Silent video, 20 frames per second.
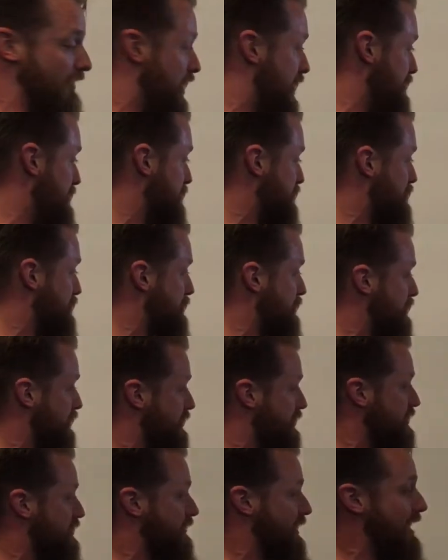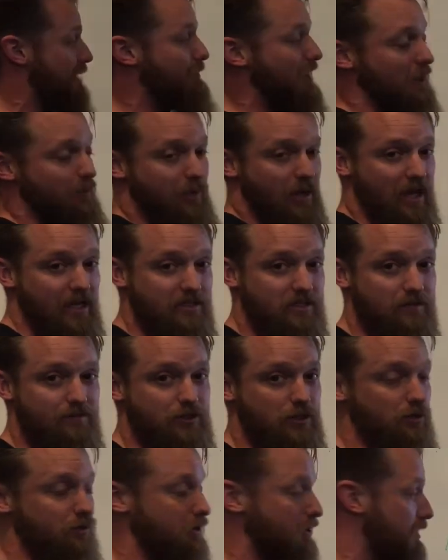under 2:30, or at my pace of
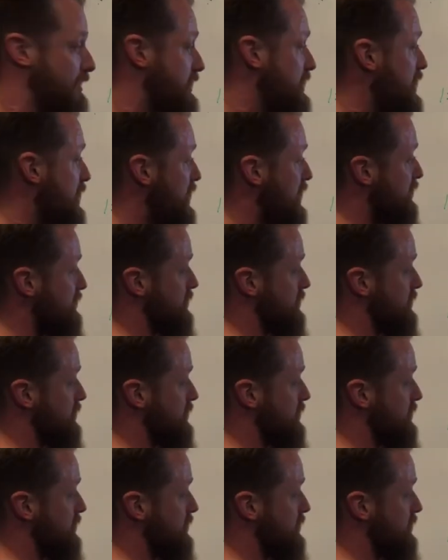2:30,